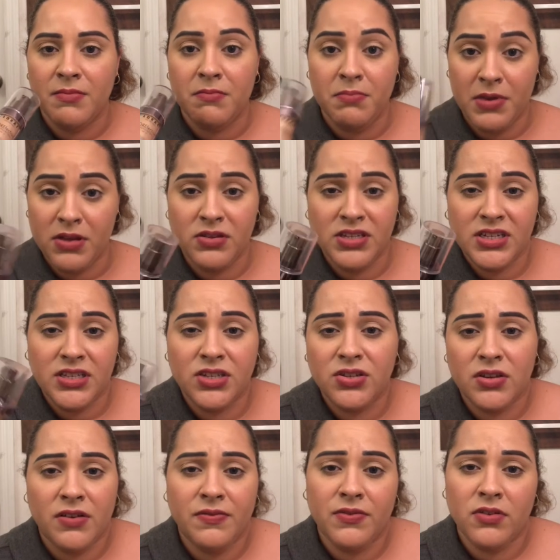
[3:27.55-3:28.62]
build it
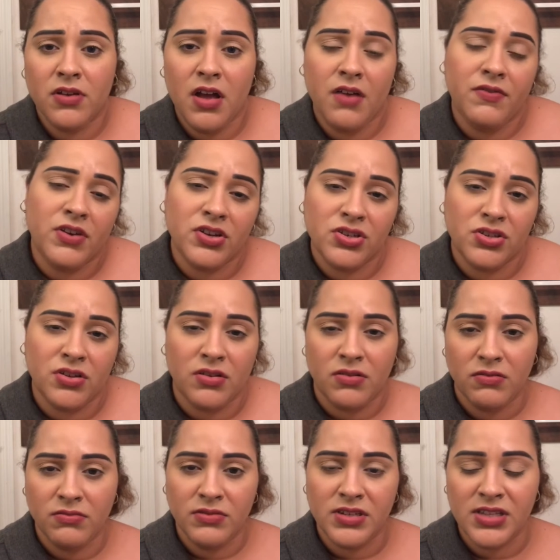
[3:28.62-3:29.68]
to a full coverage,
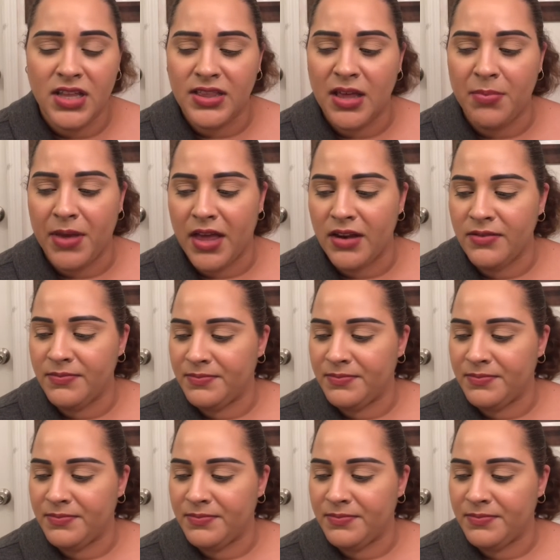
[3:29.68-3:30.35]
so it's not that bad.